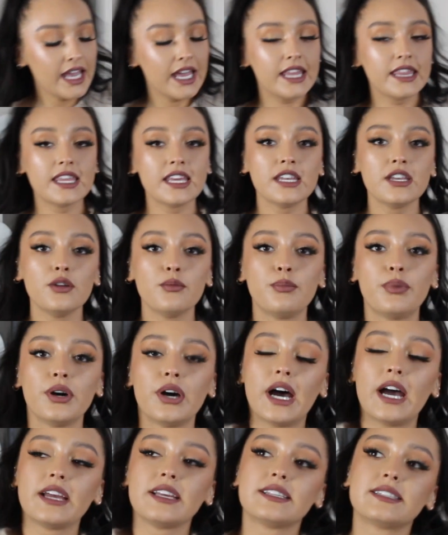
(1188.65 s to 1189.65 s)
And then
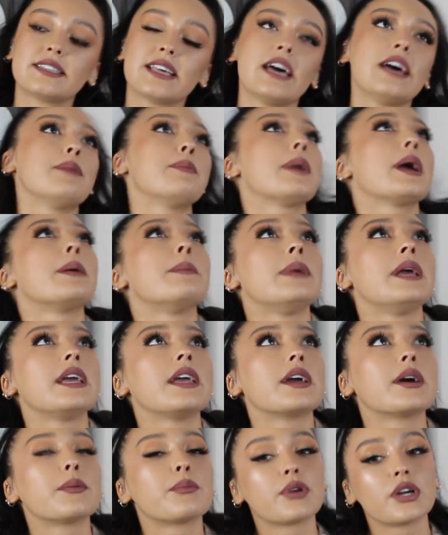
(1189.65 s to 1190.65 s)
I set my
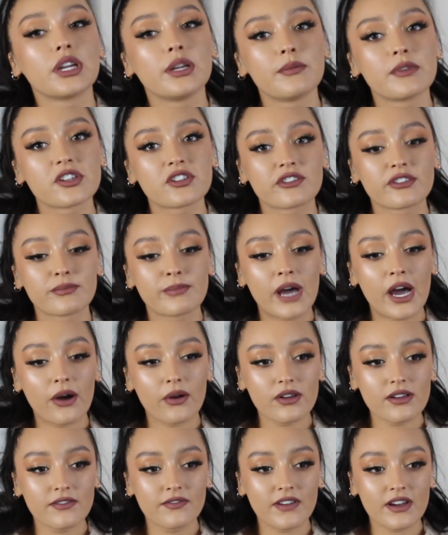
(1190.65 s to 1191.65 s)
makeup pretty much with
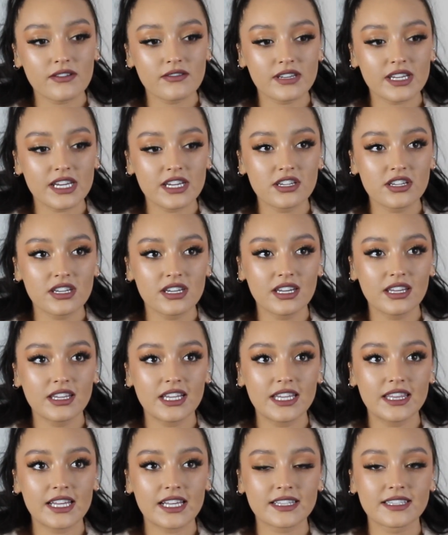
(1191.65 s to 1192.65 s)
powder foundation, and
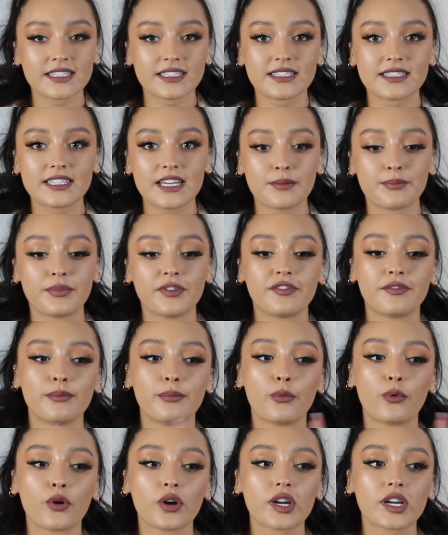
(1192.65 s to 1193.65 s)
then that's a step of
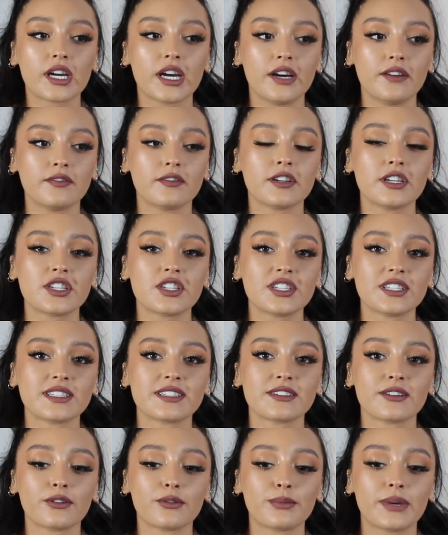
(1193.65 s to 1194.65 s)
more coverage. And
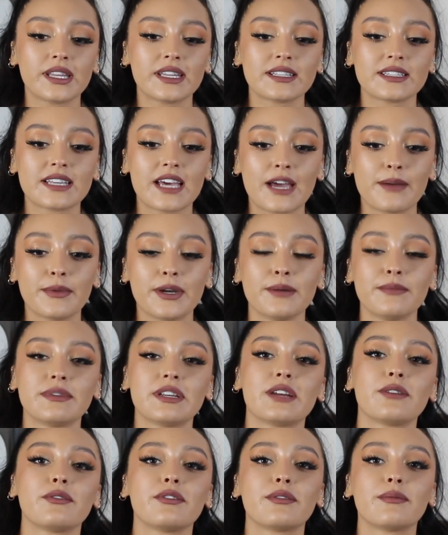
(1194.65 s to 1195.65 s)
so by the time I'm
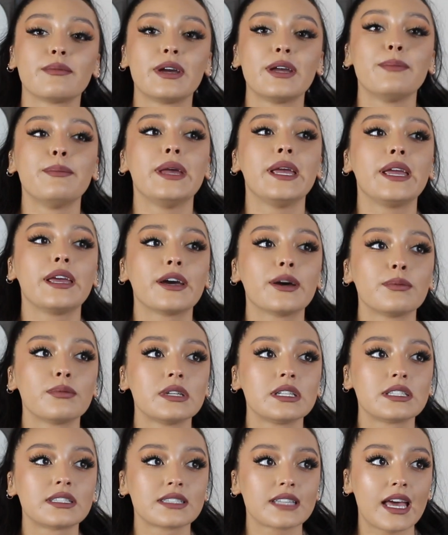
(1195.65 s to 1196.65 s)
done with my makeup,
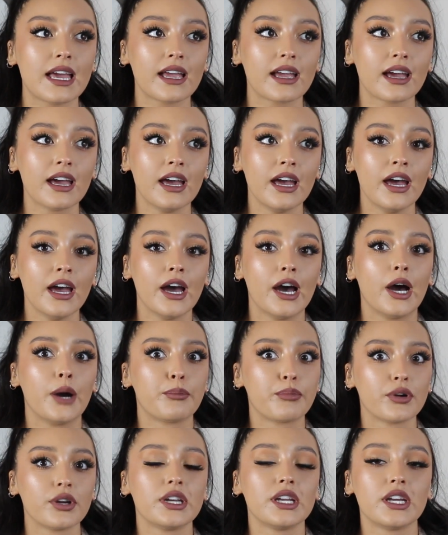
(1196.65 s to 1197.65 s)
it's like a
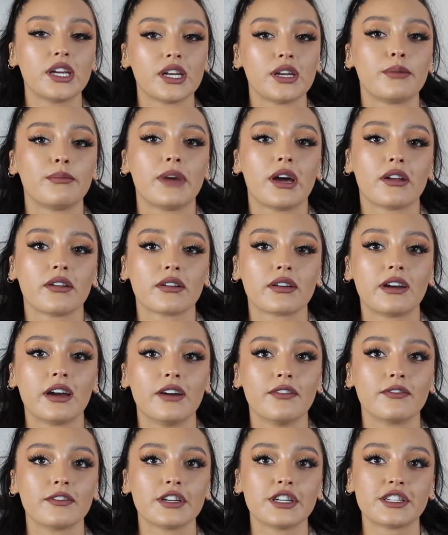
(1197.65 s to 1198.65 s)
pretty good amount of
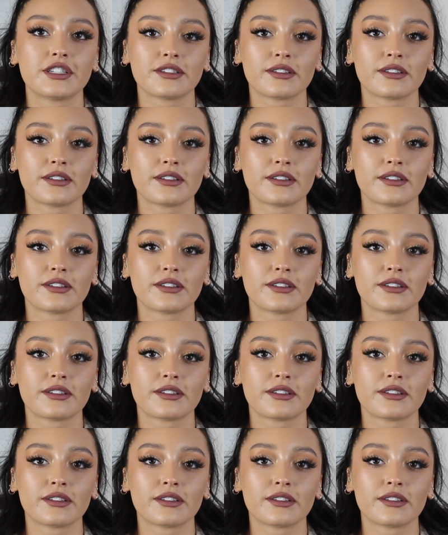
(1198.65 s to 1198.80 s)
coverage.